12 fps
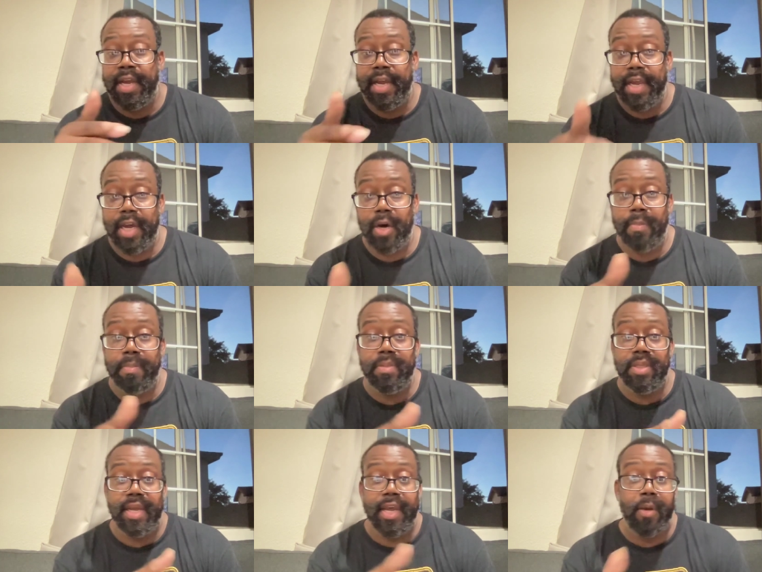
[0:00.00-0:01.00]
help,
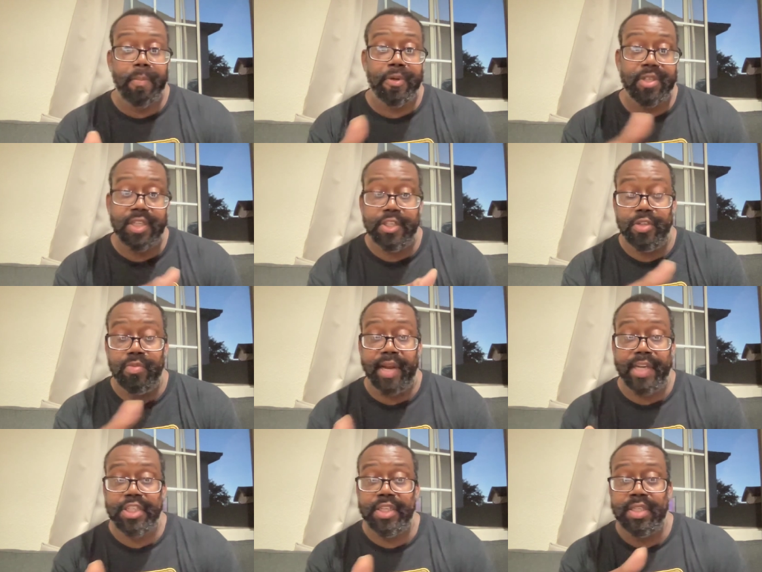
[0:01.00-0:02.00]
the helper
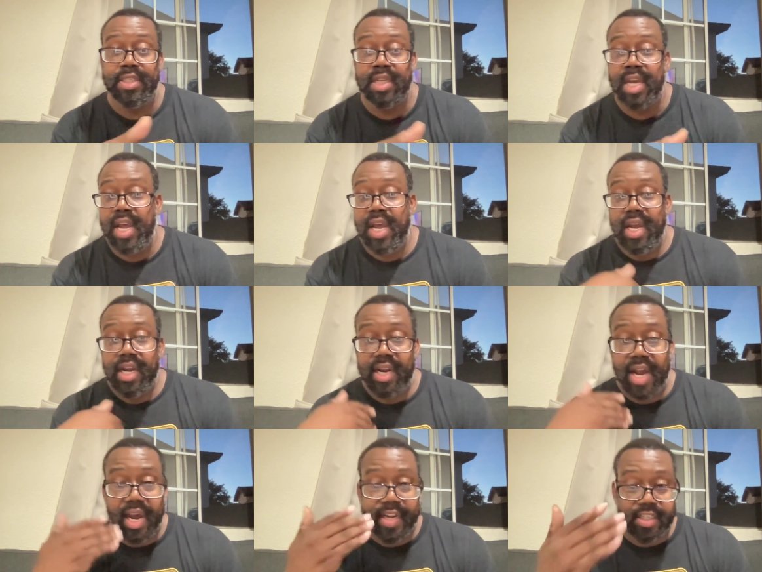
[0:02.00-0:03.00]
situations.
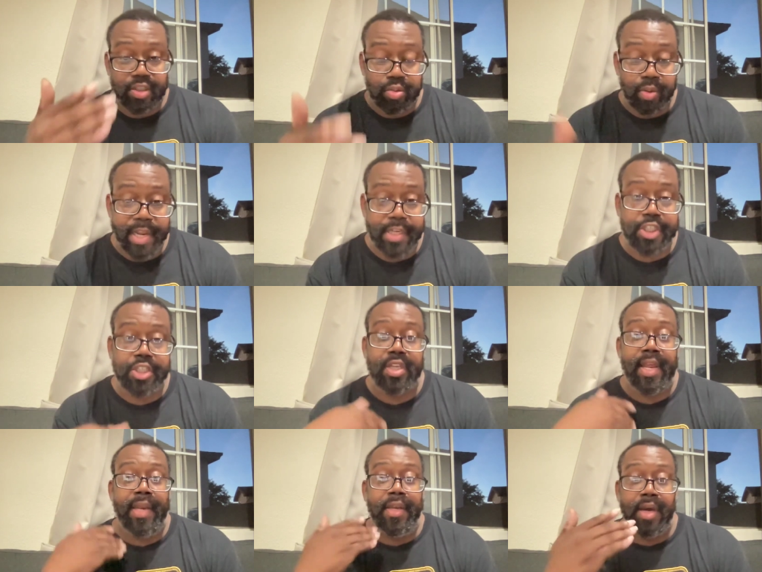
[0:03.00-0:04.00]
Guys switched
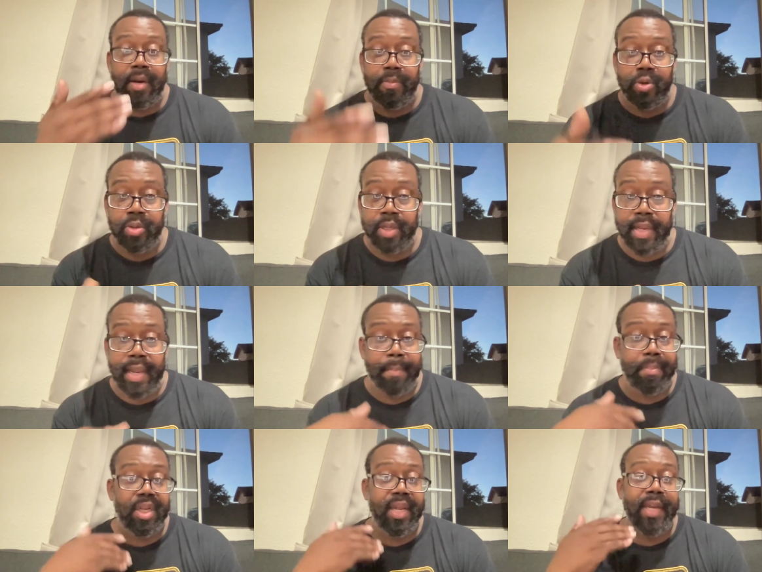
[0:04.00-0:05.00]
and doubled
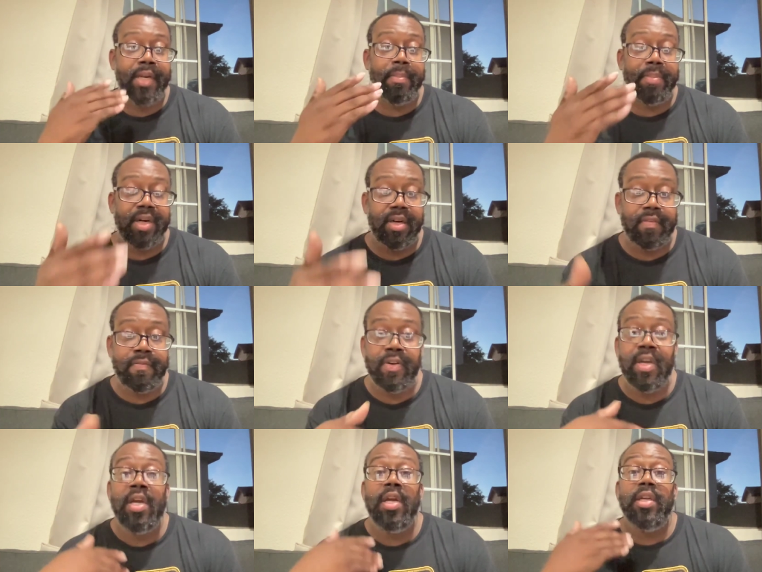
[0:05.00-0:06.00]
and played above
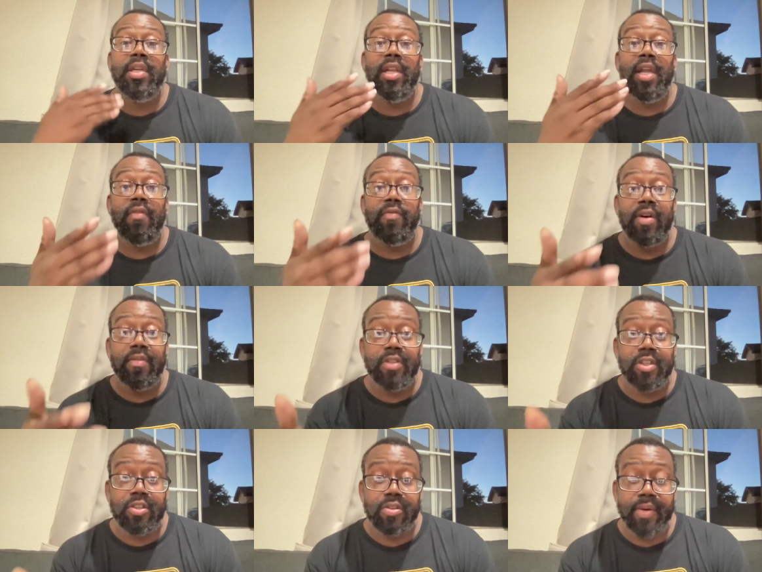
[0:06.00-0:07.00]
the level of
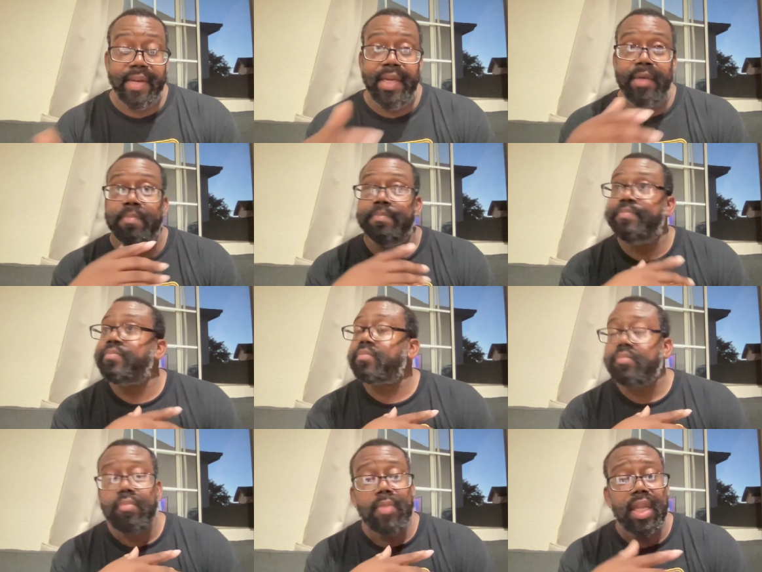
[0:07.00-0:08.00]
the screen.
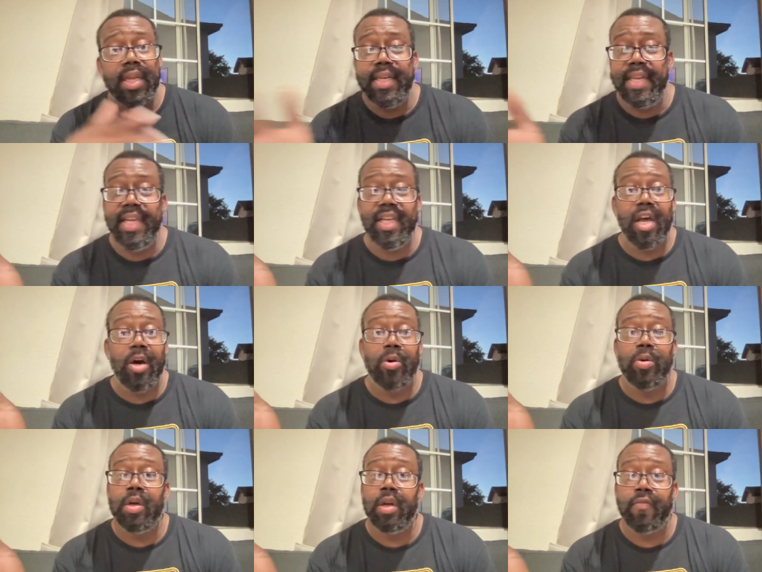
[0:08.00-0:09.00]

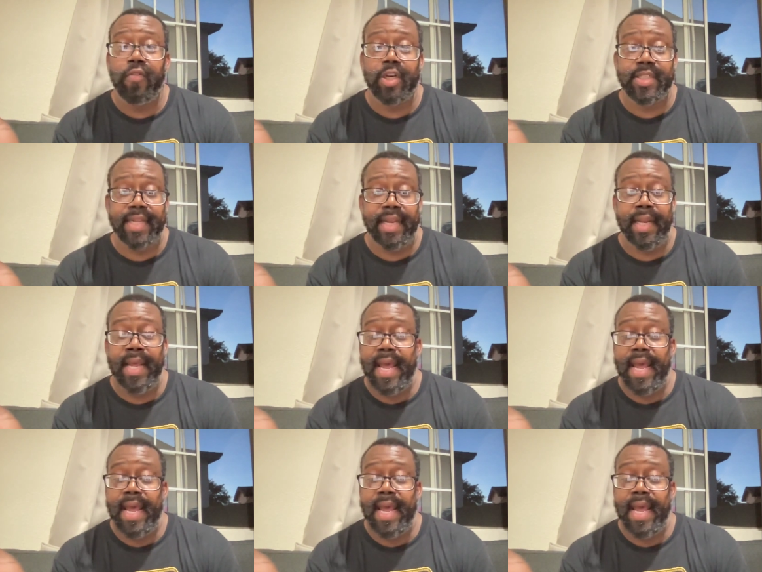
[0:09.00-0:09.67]
D'Lo forcing